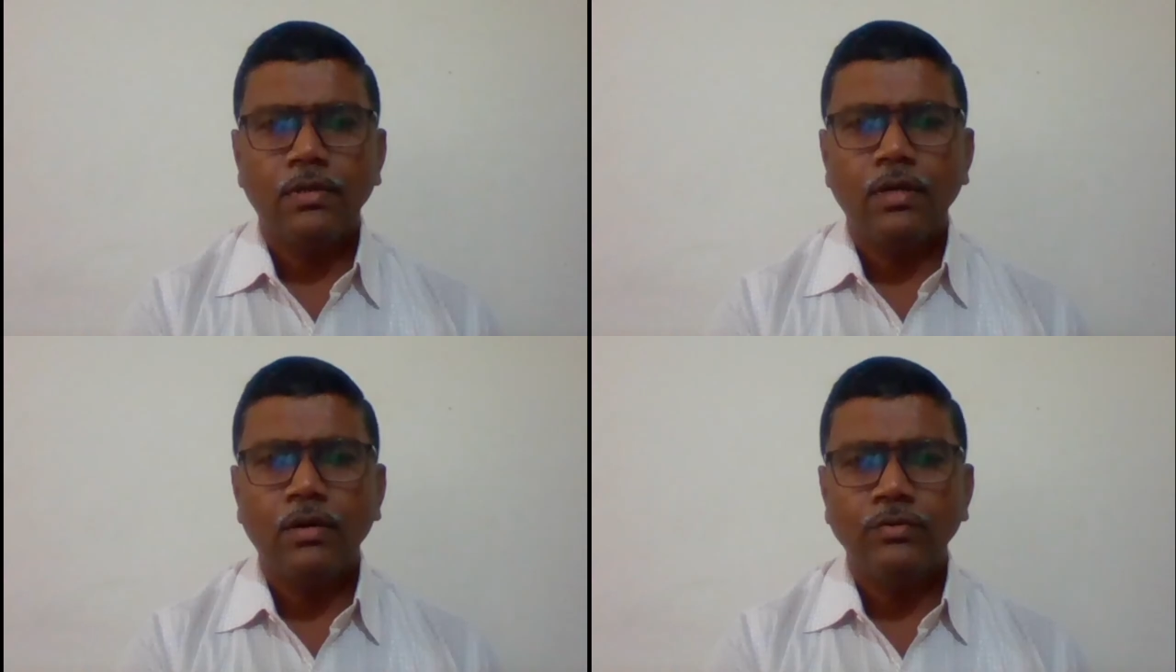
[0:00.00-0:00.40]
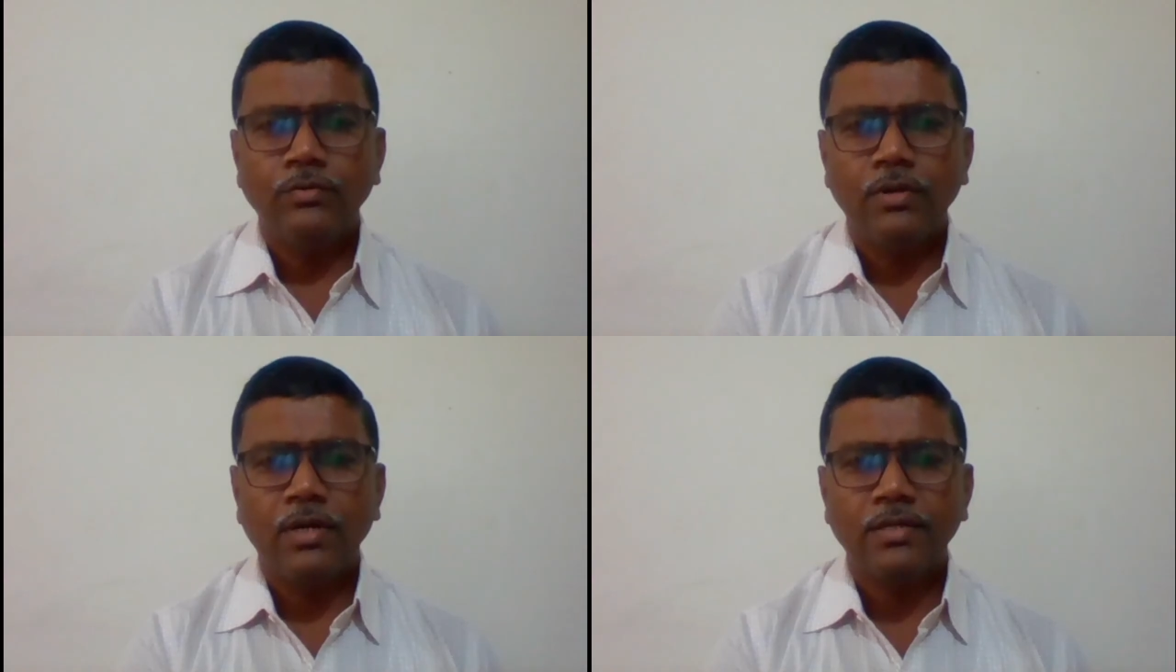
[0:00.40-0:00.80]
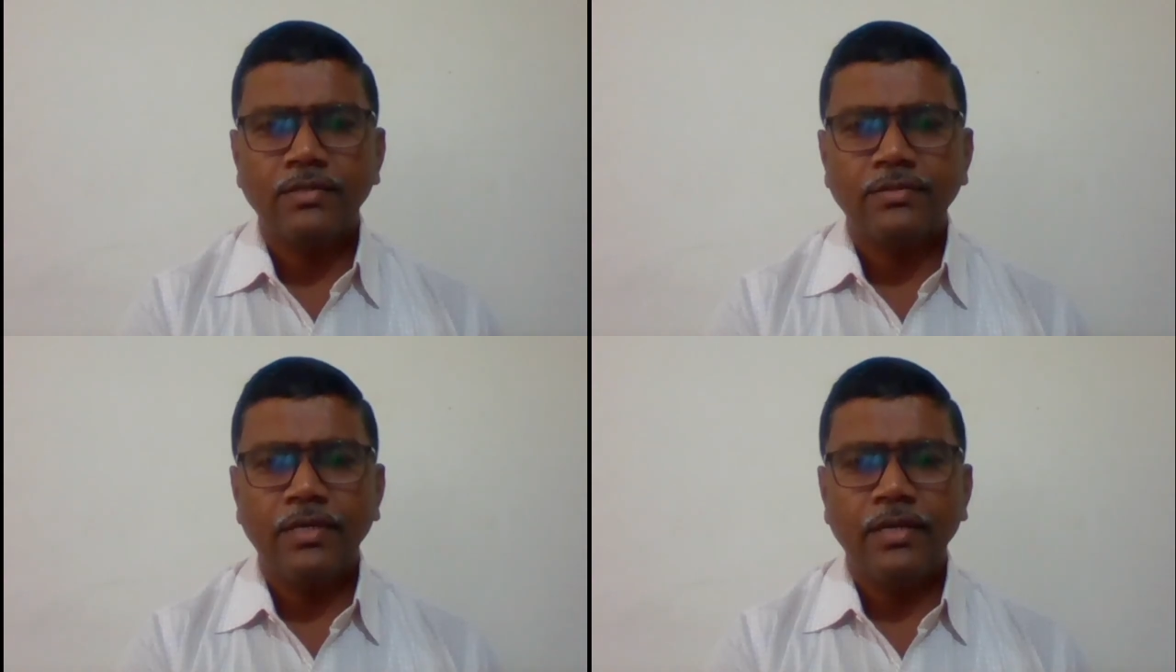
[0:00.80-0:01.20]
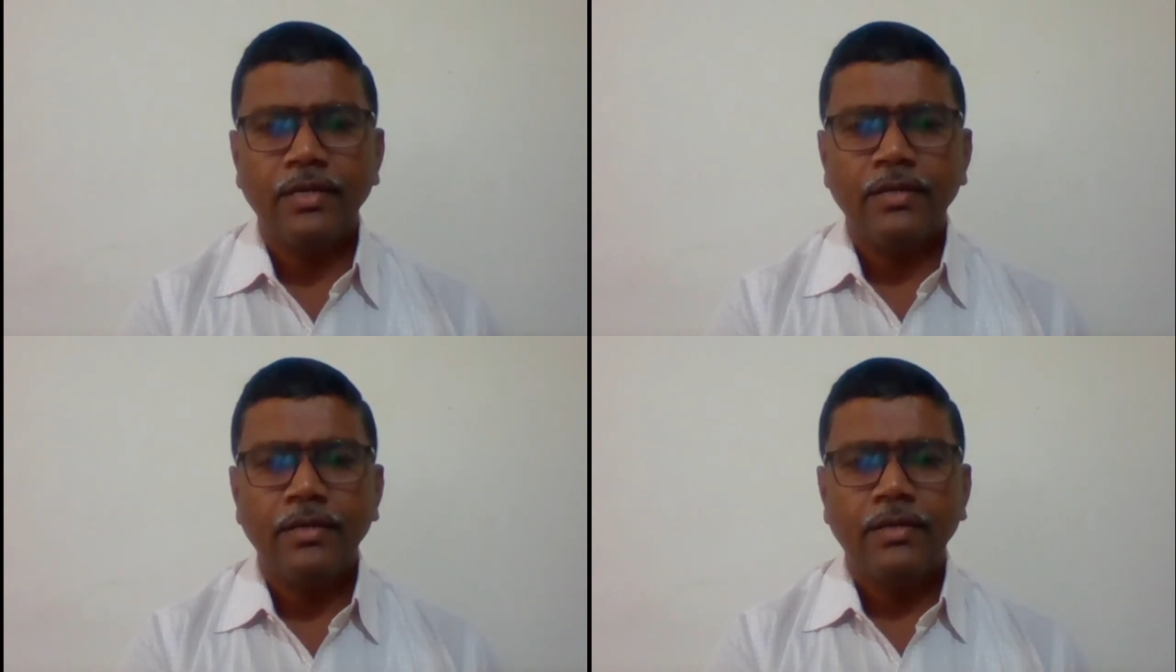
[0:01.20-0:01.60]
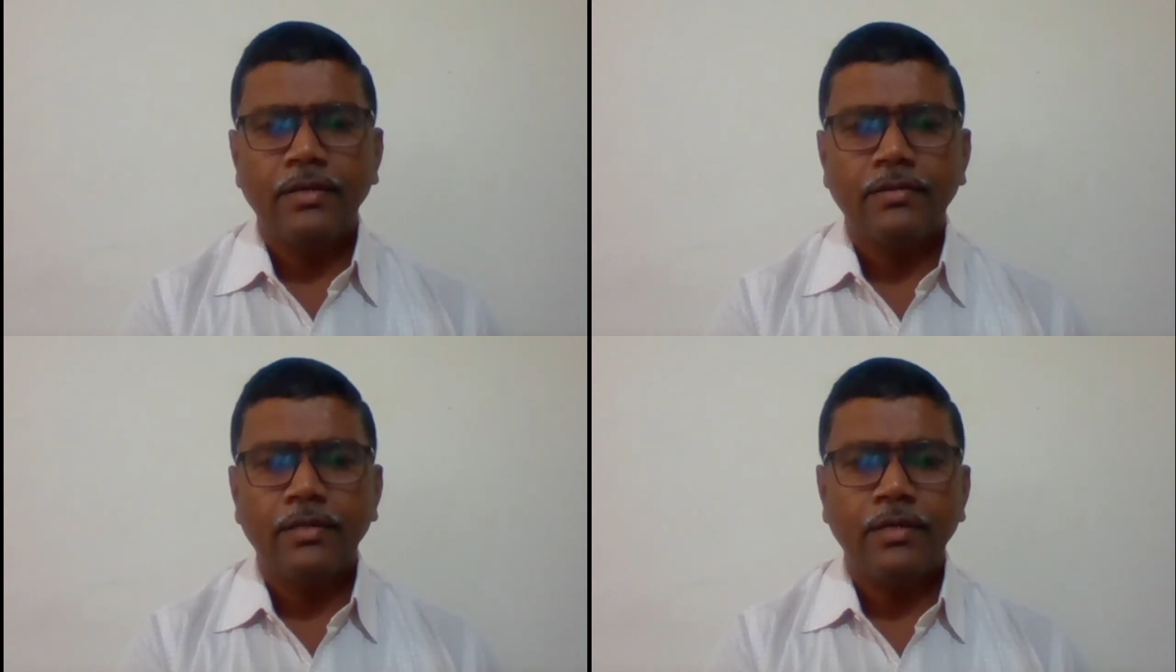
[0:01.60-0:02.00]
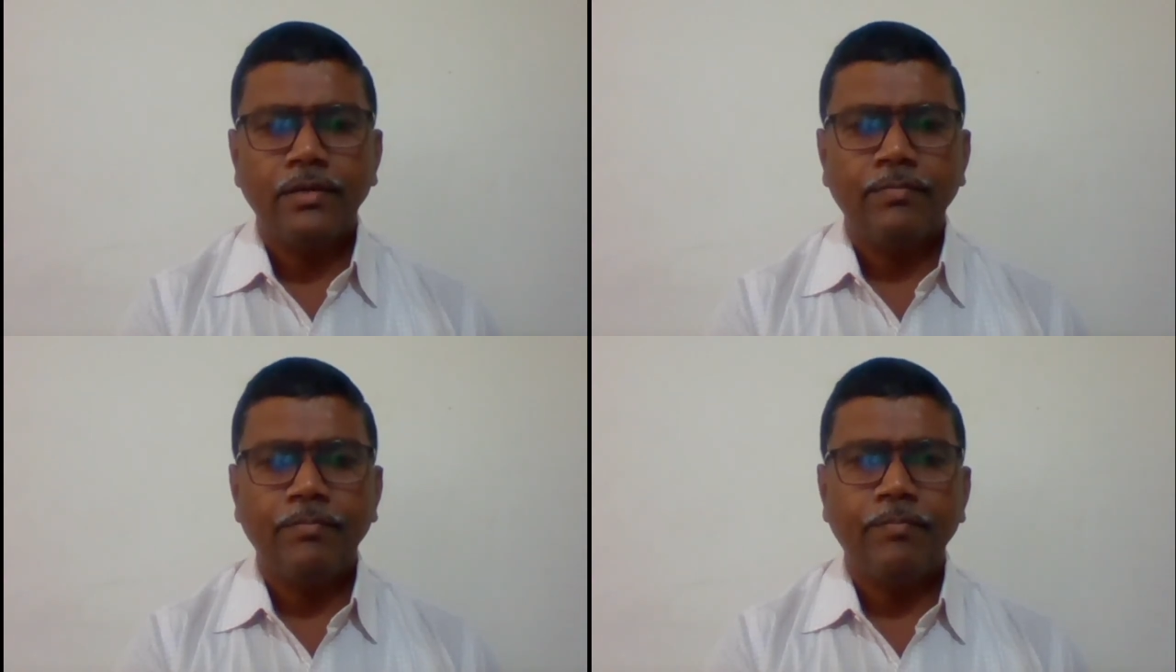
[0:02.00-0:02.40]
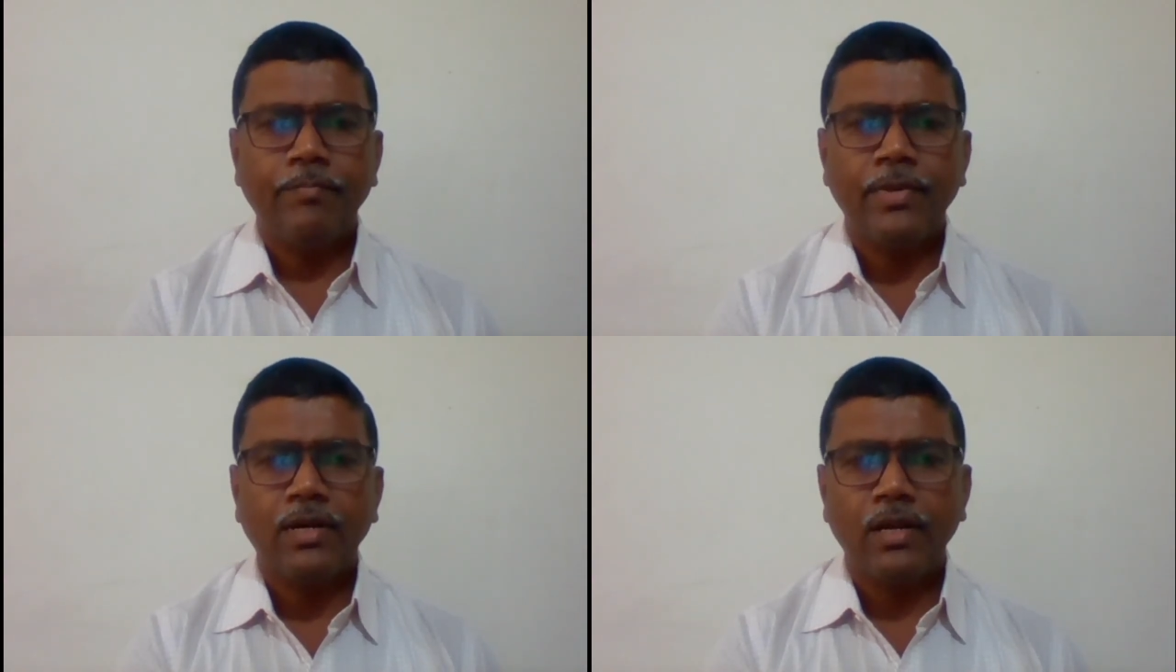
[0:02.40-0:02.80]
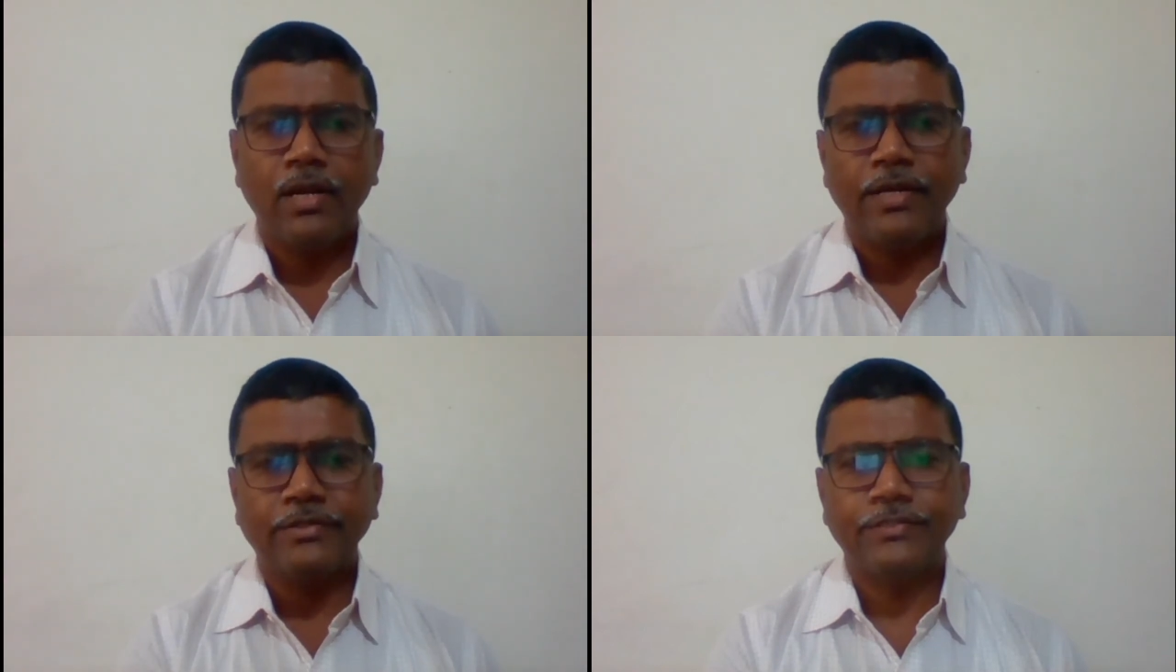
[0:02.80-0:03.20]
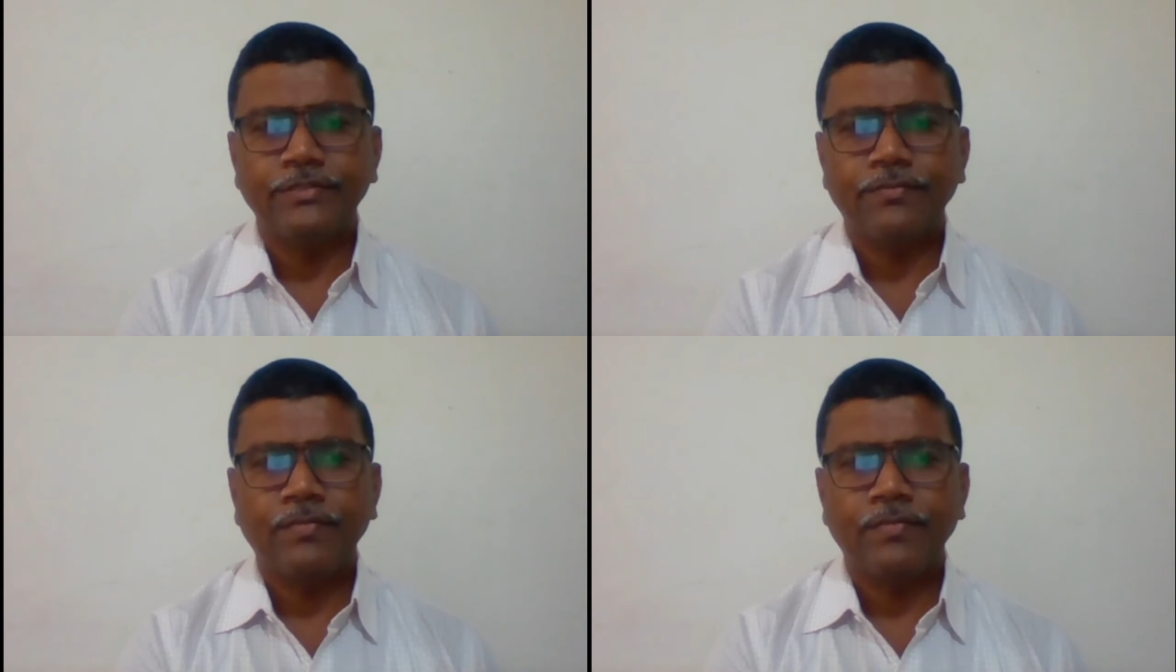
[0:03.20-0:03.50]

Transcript: Now, let us see the Middle Age.